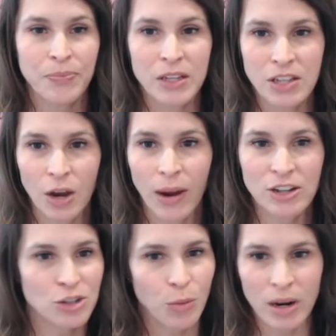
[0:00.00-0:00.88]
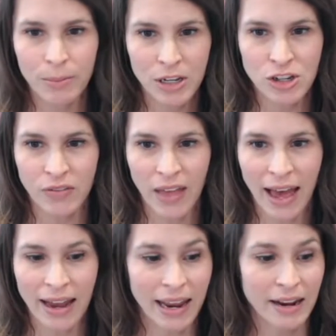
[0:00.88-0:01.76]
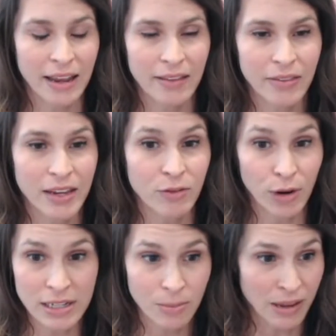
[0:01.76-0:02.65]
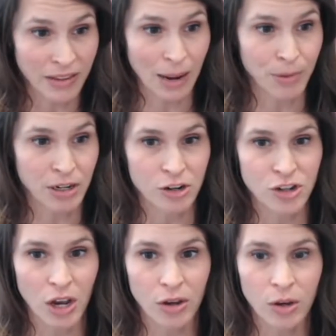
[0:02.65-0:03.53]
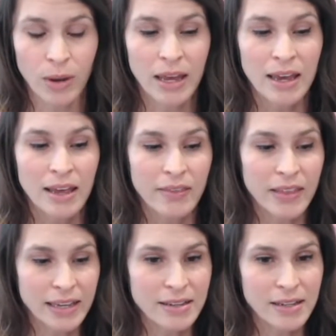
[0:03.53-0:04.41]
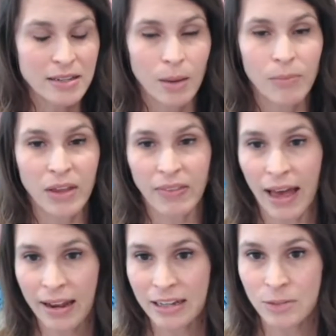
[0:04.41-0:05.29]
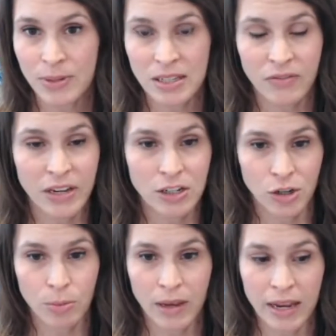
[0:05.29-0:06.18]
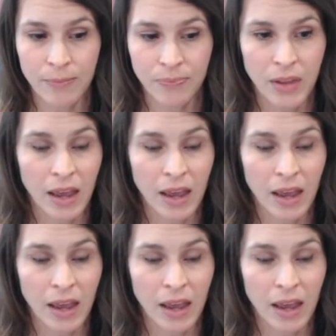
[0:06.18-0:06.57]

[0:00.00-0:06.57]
So I just want to mention that, and the recipe that I'm going to show you, this is something that is specific to me.